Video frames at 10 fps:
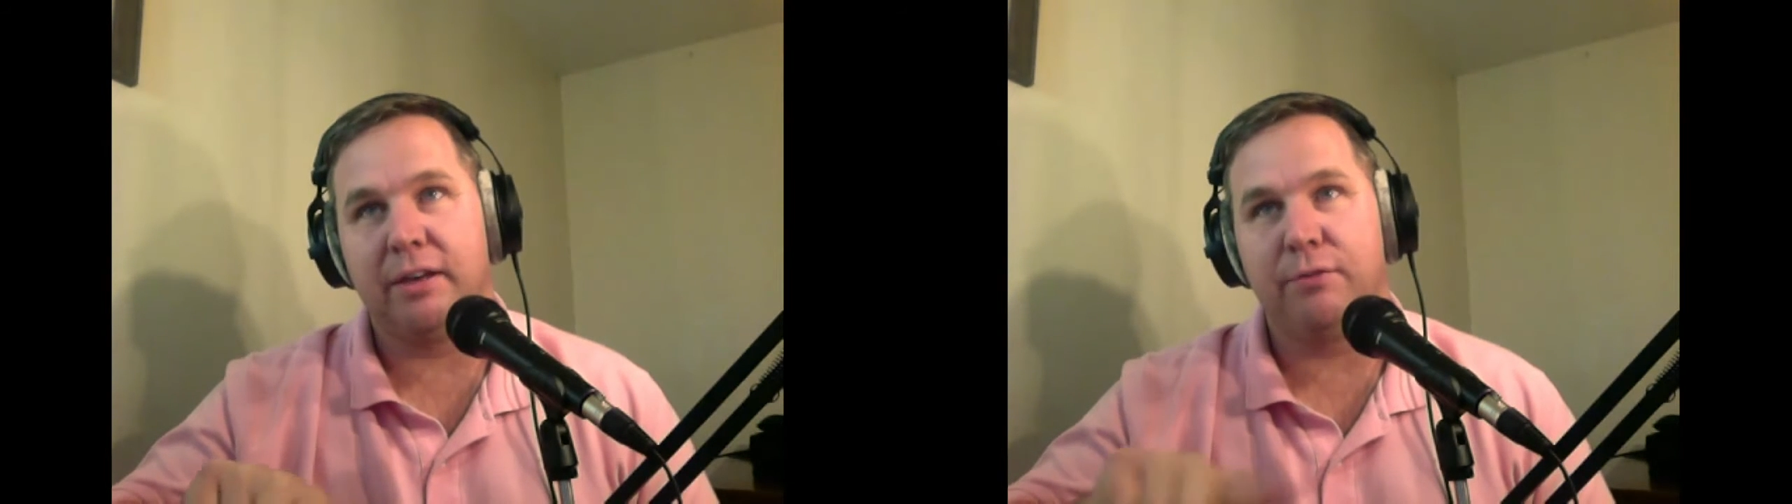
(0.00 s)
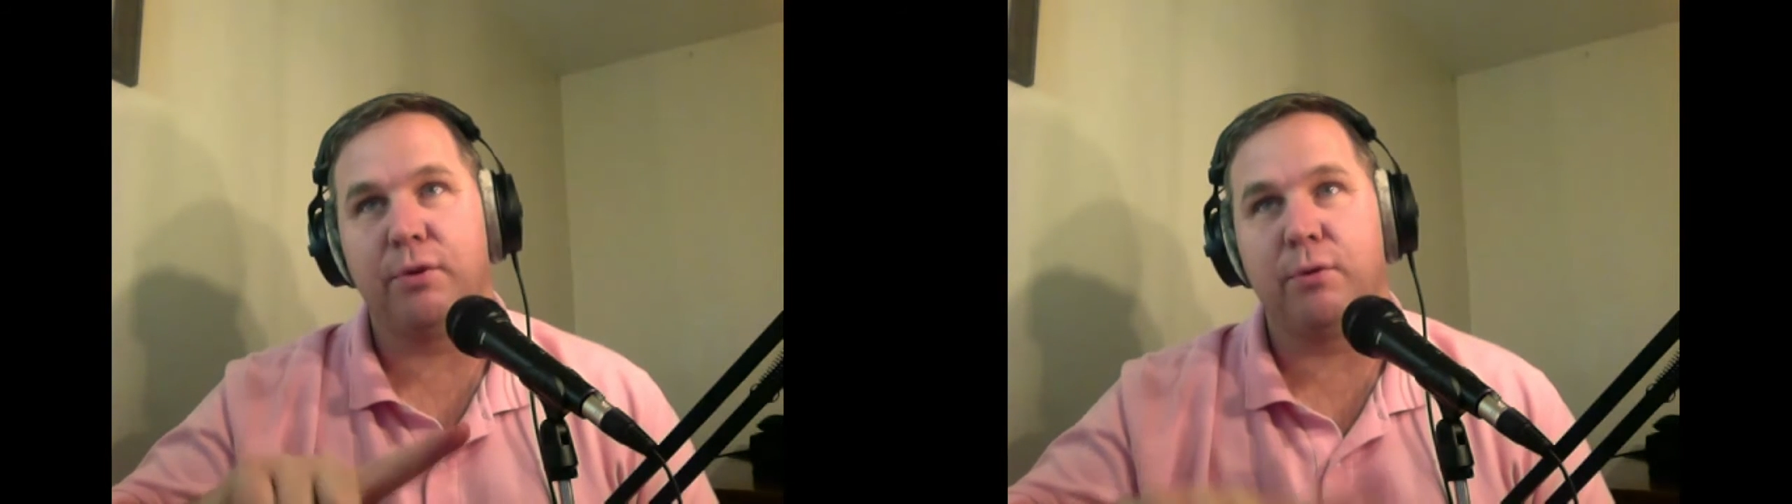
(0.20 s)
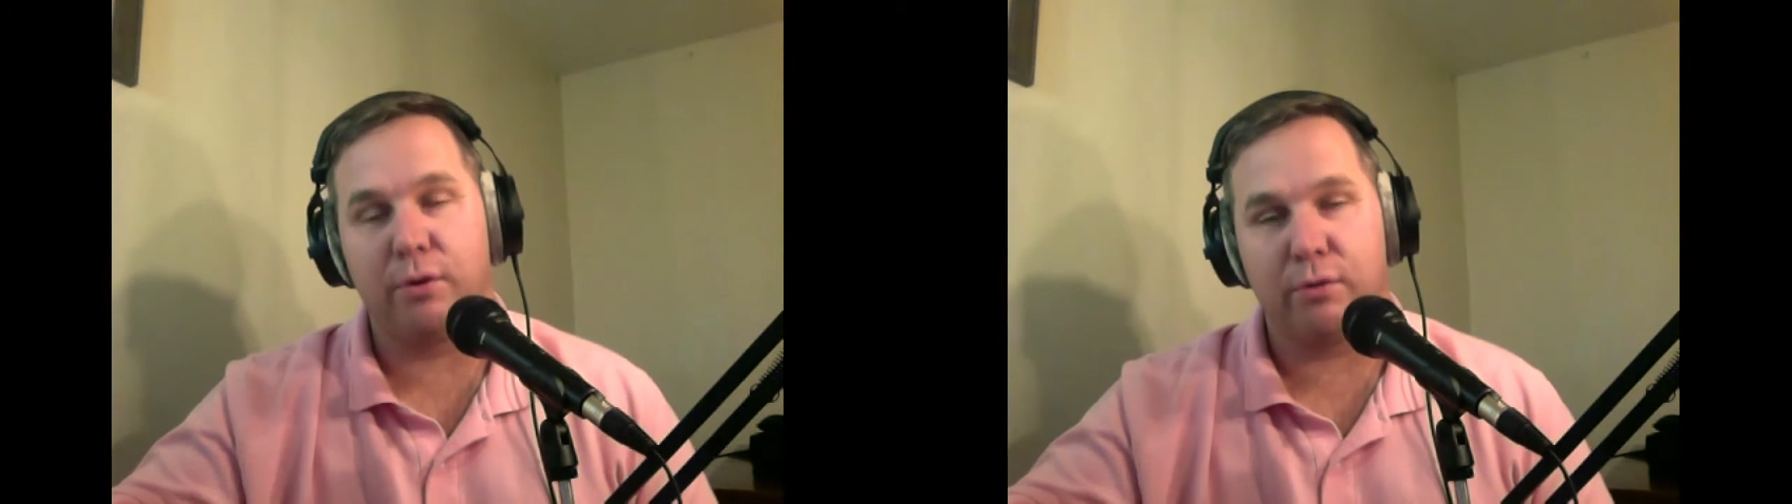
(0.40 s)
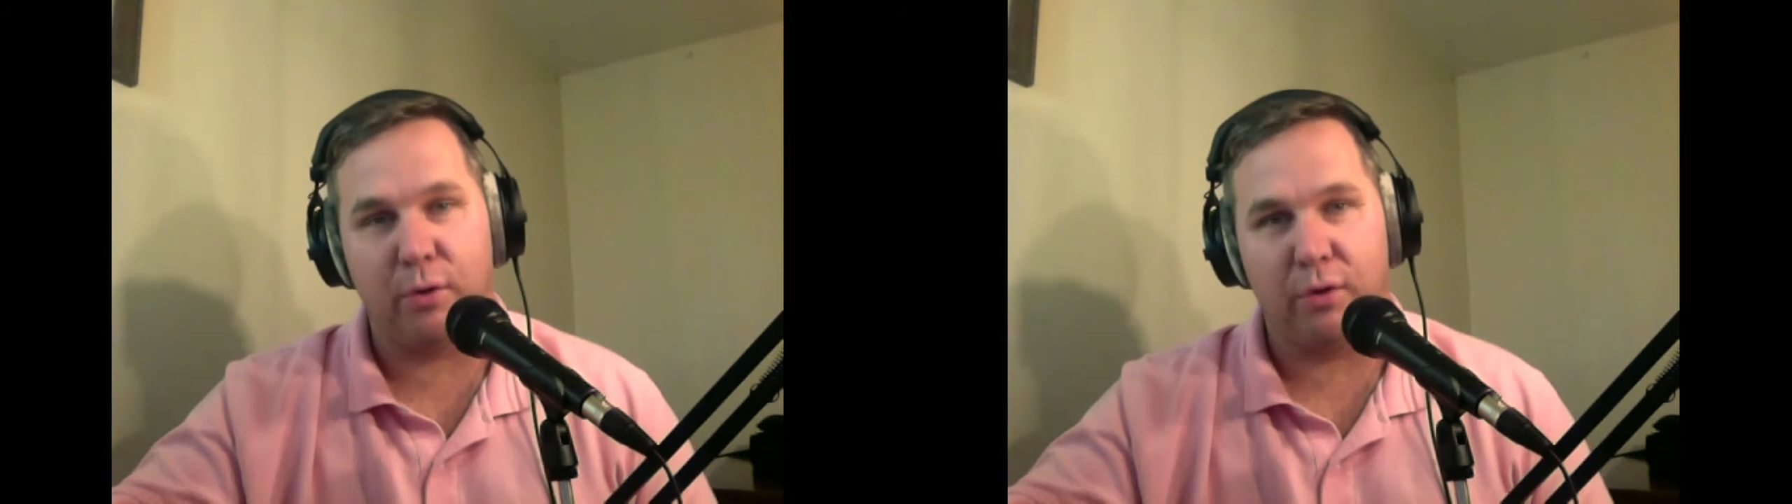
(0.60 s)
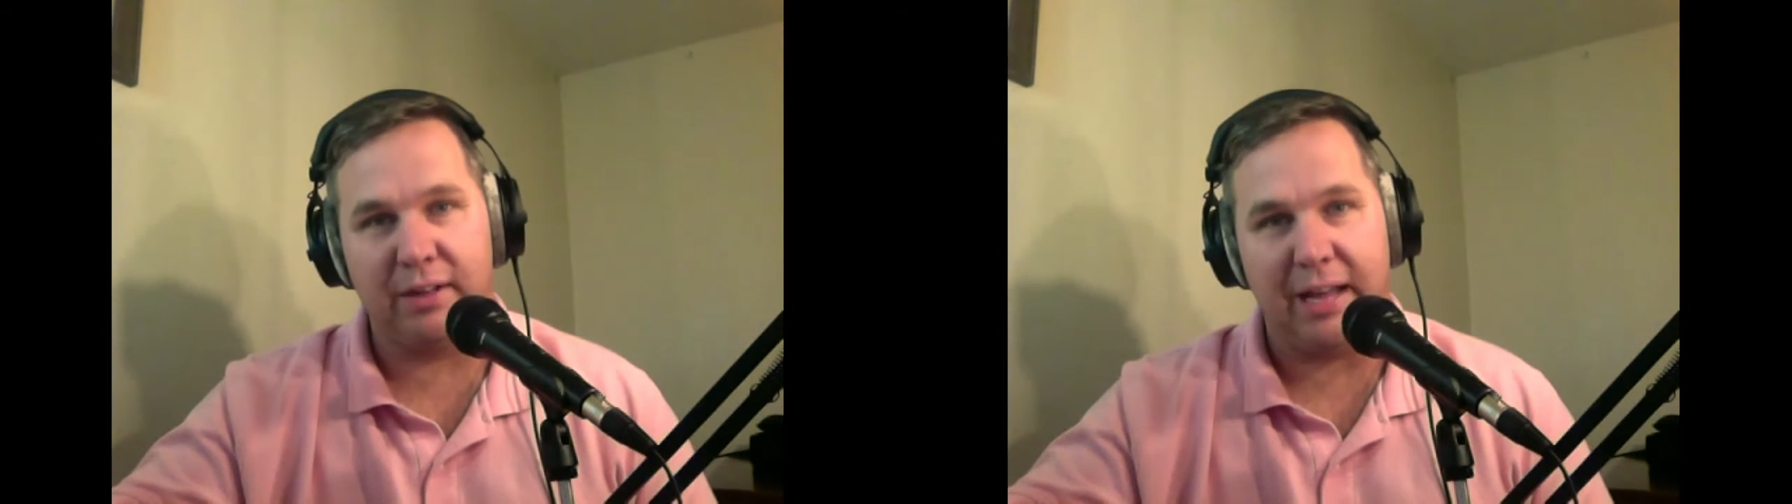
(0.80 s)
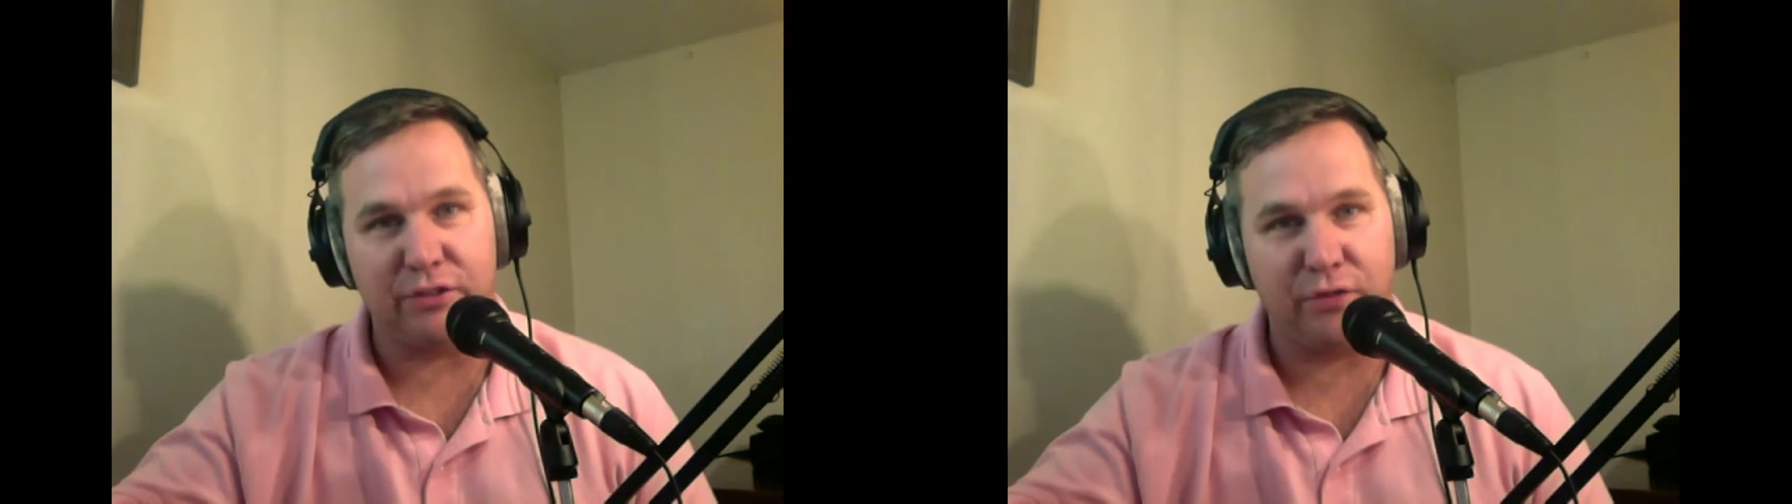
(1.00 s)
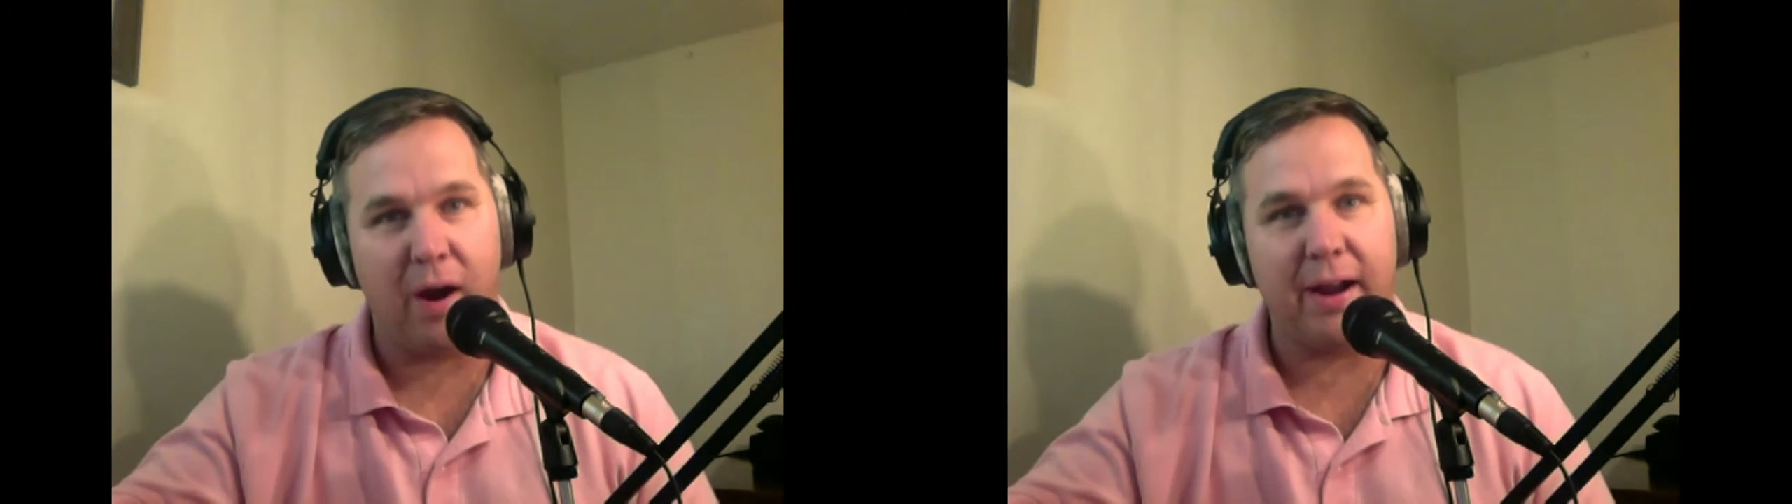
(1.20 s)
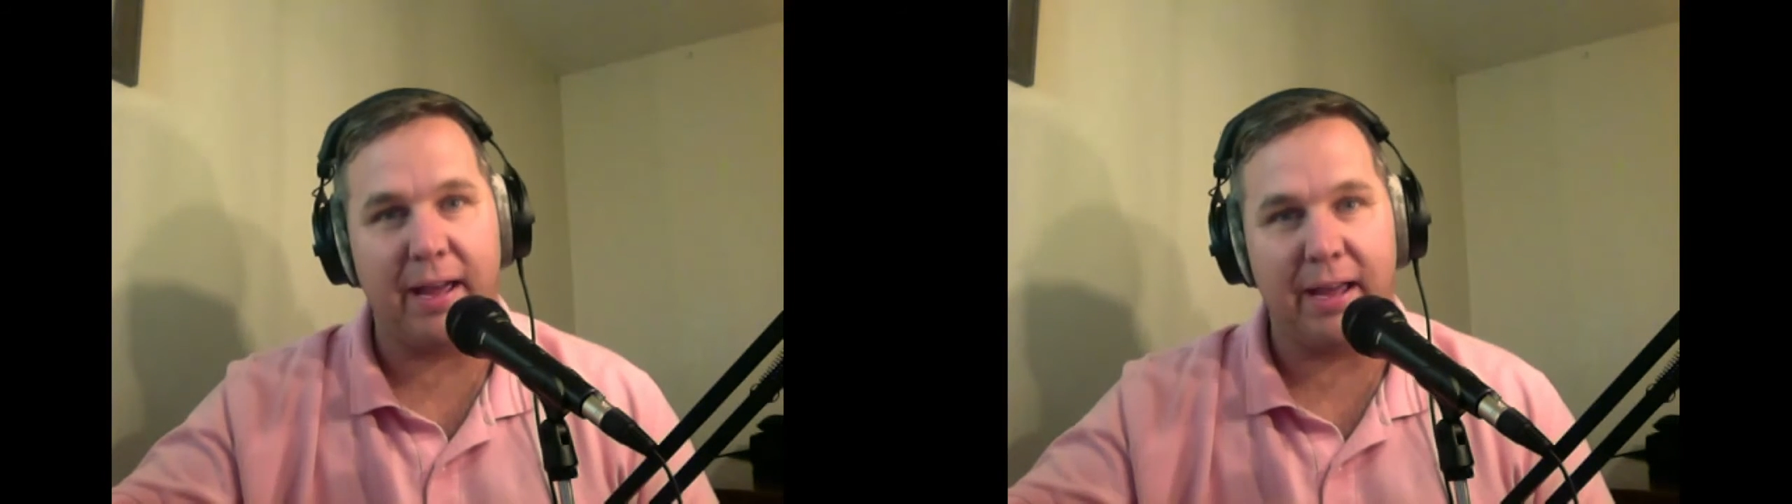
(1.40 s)
we would have recorded last
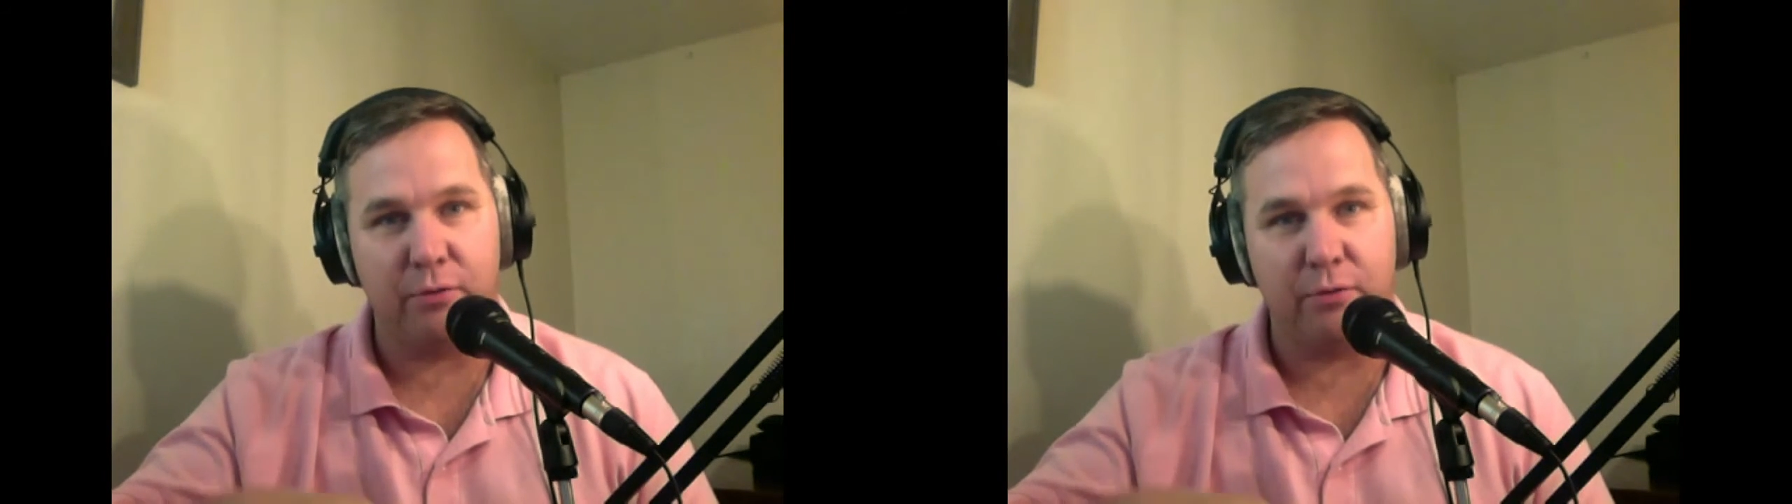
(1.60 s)
Friday,